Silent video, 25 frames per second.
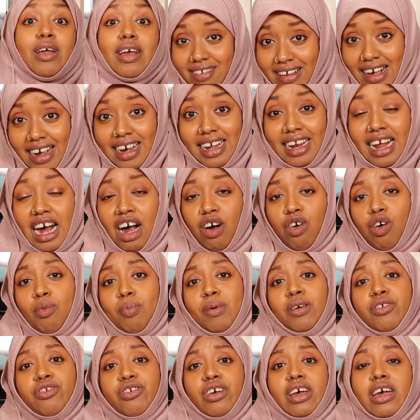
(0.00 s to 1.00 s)
exactly how I
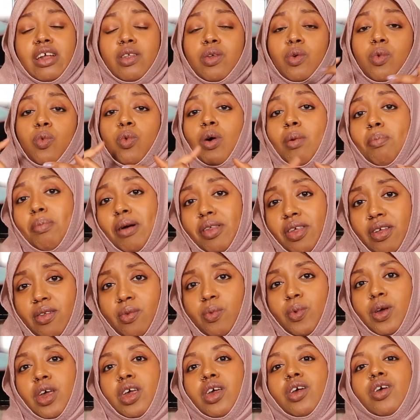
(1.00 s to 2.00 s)
budget, what
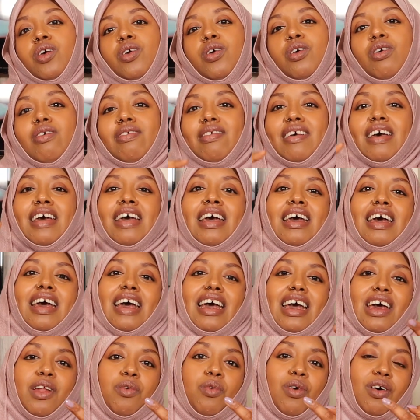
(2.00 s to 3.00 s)
method we use,
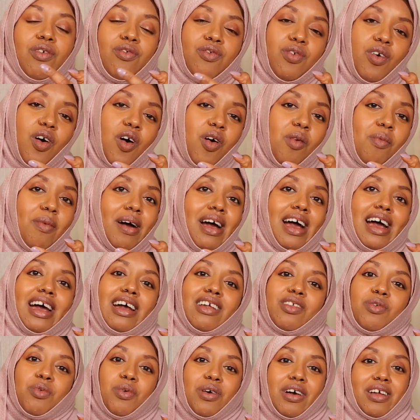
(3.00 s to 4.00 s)
and what
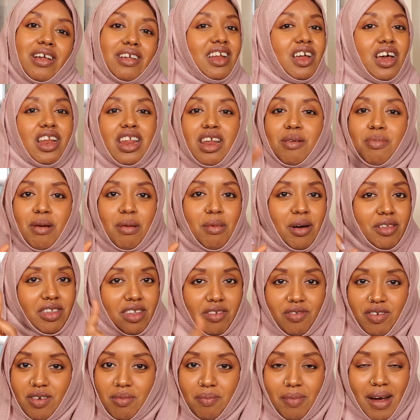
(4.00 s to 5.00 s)
format, tell you a little bit about
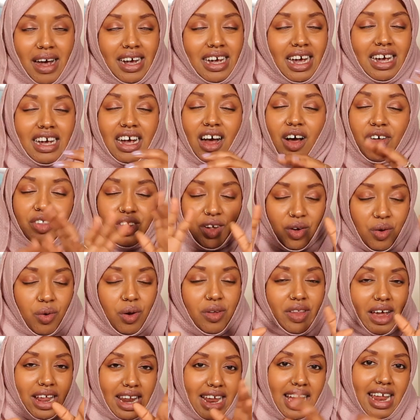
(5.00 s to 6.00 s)
different bank accounts, all
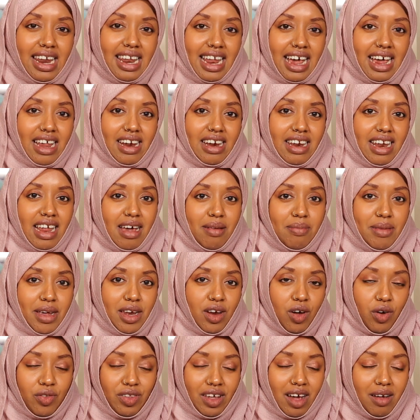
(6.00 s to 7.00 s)
of that. Let me
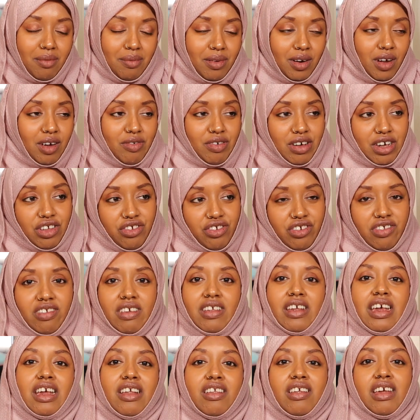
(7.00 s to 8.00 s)
know down below if you're
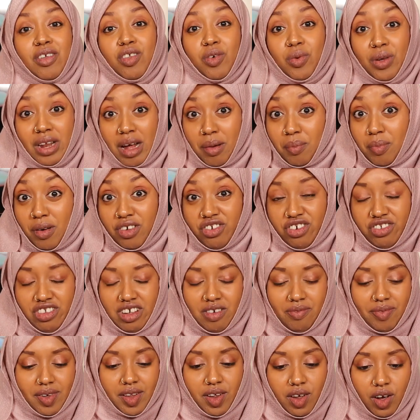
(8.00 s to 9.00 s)
interested in me doing a
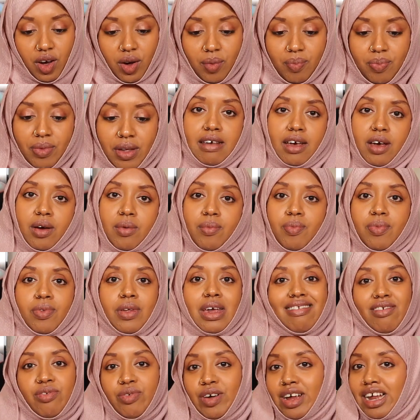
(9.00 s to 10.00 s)
budgeting video. So
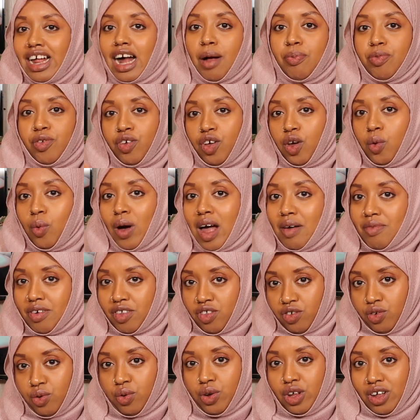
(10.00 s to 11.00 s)
it's really up to you, whatever
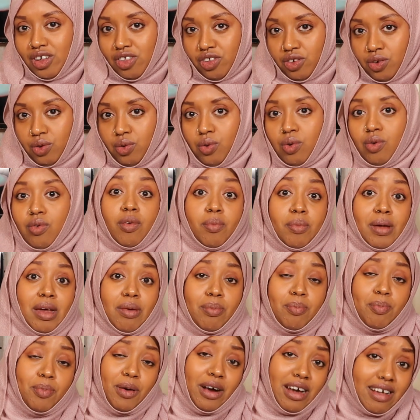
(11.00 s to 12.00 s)
tool you do. For
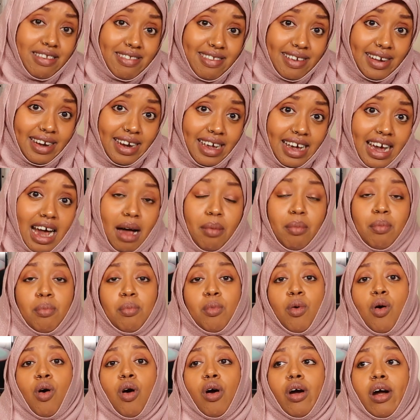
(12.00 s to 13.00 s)
me personally,
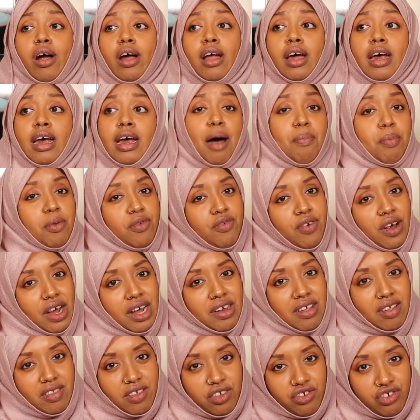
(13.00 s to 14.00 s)
I
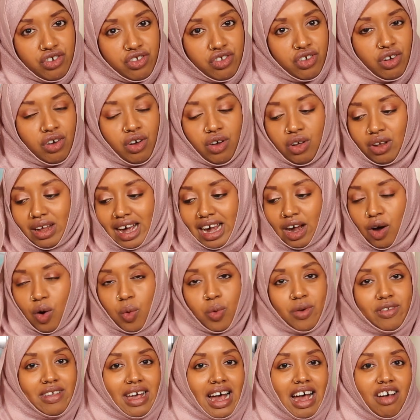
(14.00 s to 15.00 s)
prefer the digital. I
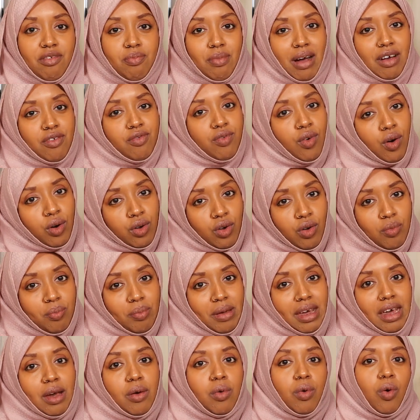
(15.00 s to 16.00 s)
always always have my phone on
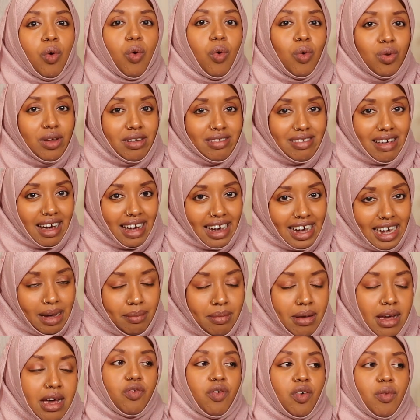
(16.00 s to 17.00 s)
me all the
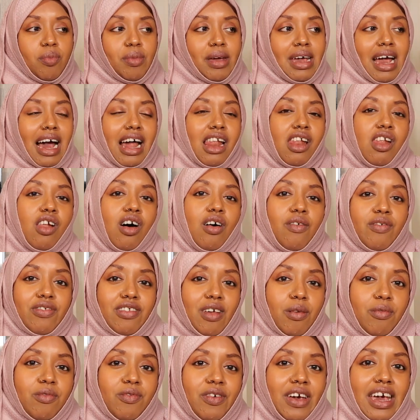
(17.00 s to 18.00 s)
time. So for me, I love
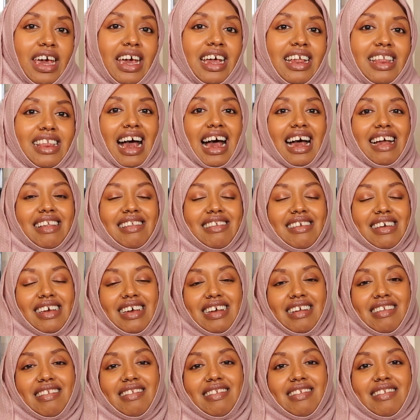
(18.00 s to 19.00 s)
something that
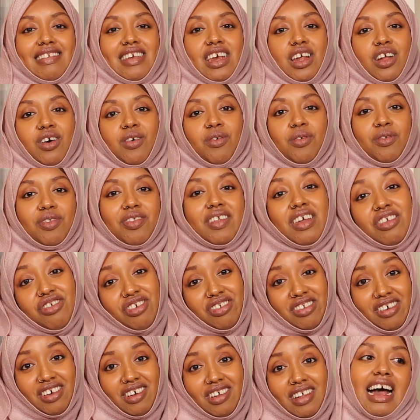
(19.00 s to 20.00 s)
it's, you know,
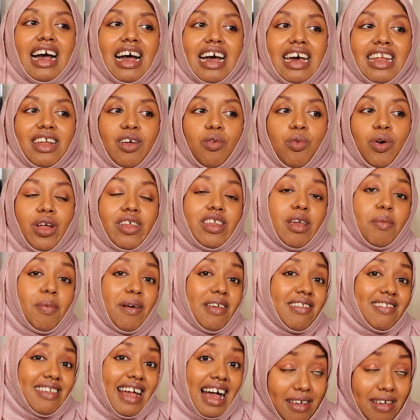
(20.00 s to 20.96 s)
digital. And one of the best